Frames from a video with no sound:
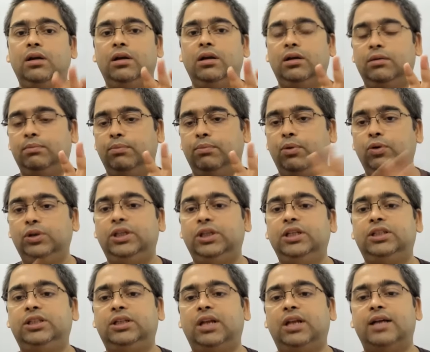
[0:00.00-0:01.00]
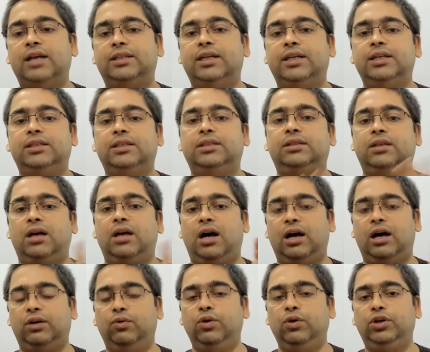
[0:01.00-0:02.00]
Both these classes
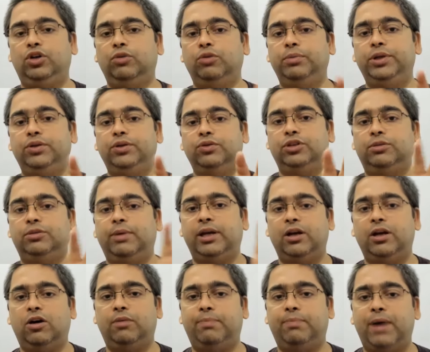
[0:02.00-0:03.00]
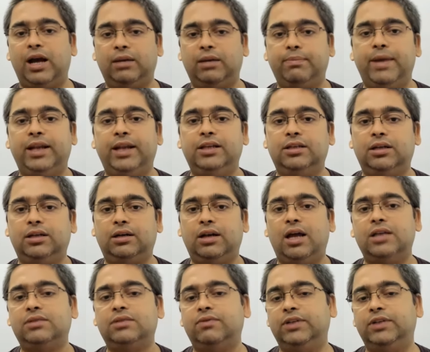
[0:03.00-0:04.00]
are going to be used by our park manager
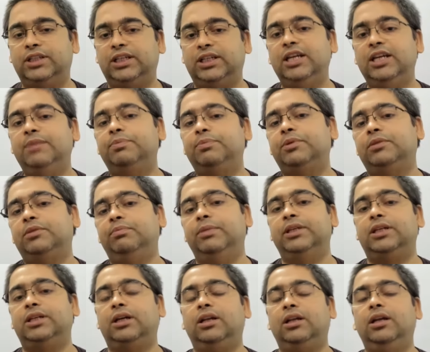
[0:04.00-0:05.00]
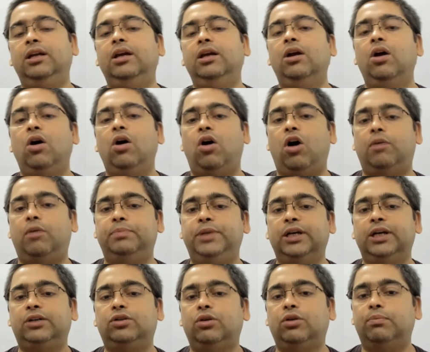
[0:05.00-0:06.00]
class, which keeps basically
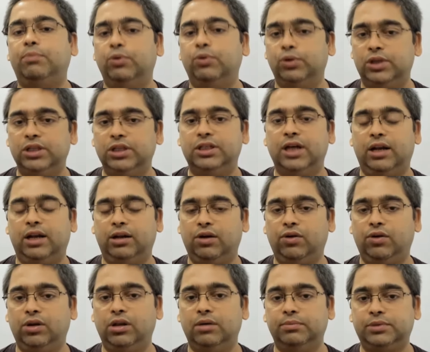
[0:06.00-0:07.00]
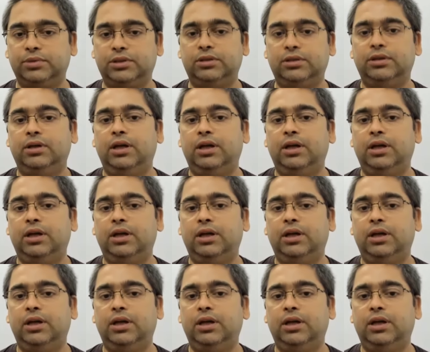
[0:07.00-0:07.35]
objects of both these algorithms.